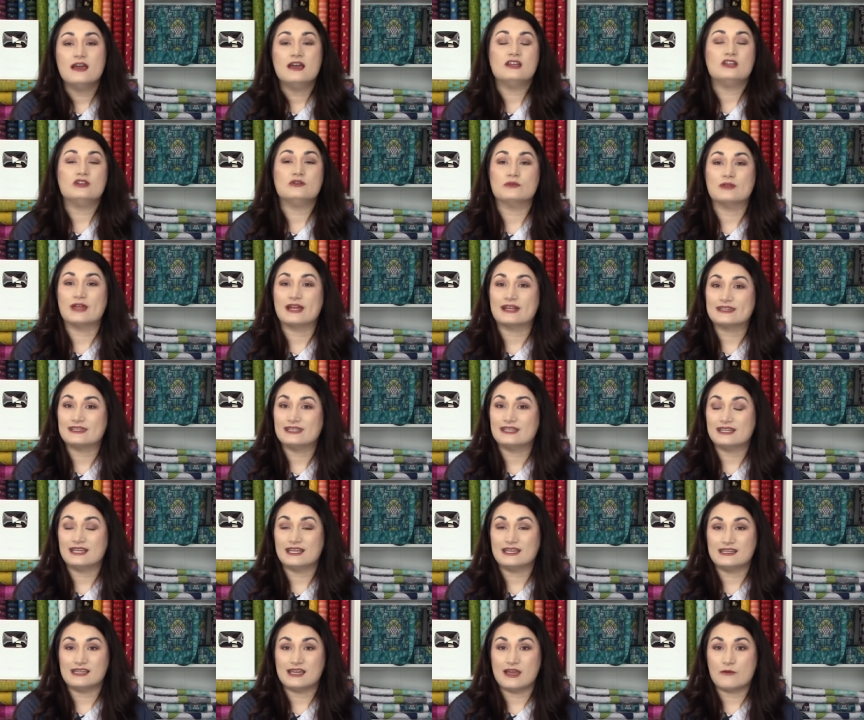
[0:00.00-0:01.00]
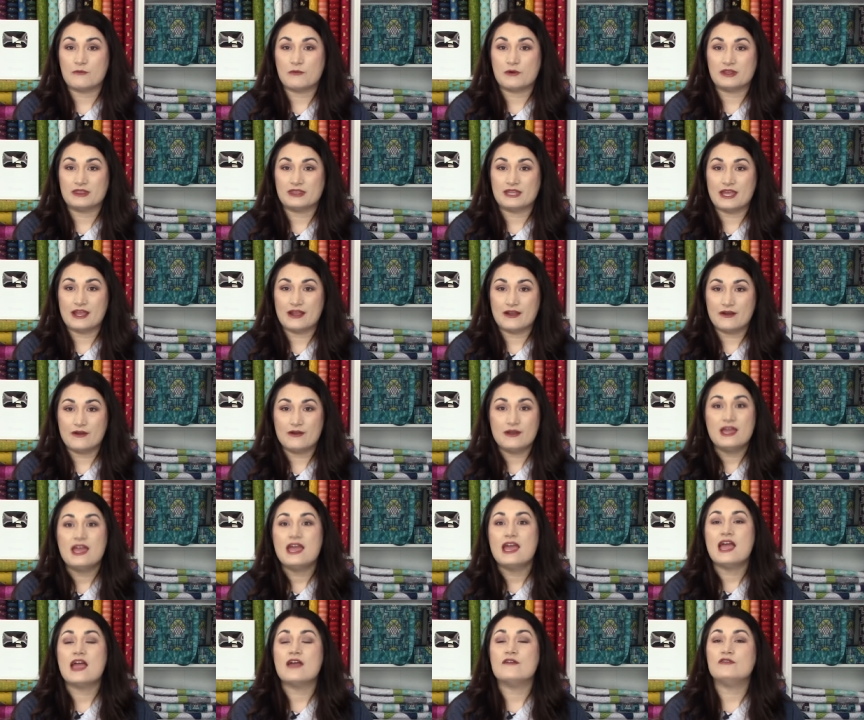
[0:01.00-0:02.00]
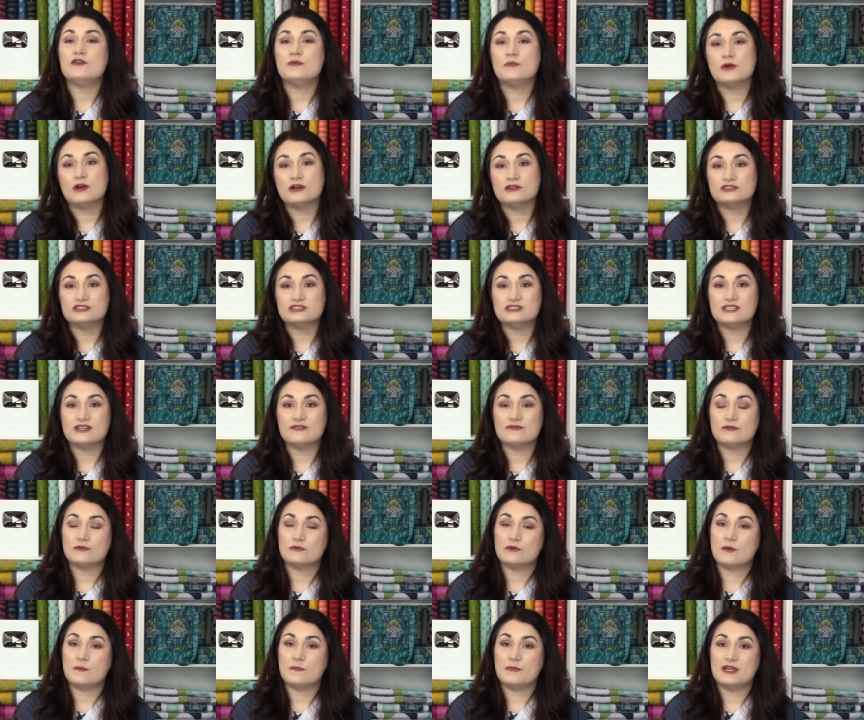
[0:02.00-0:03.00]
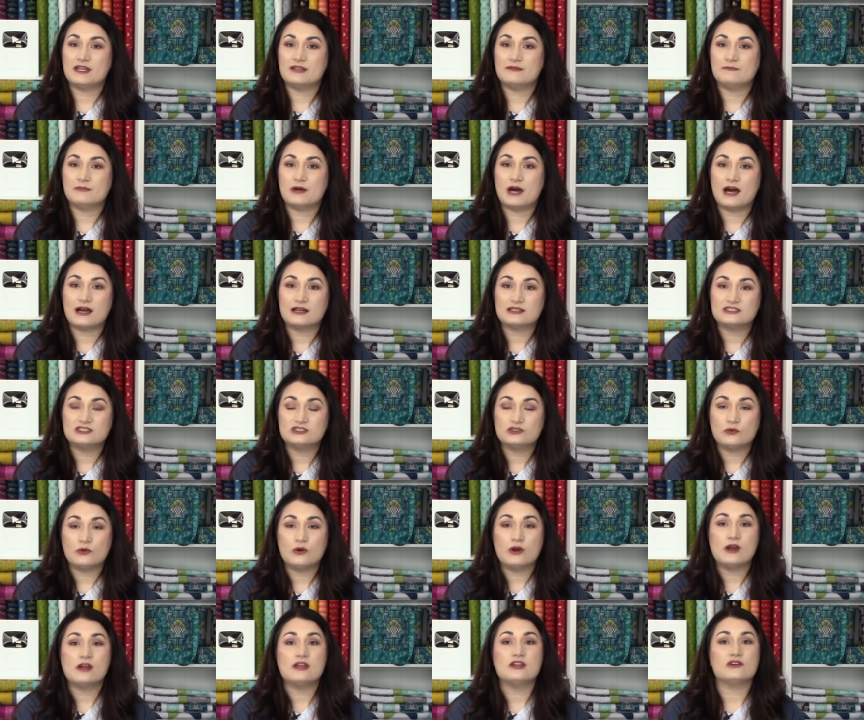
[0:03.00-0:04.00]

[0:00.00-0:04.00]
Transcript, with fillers: You likely can get one there. If you purchase it from a big box store,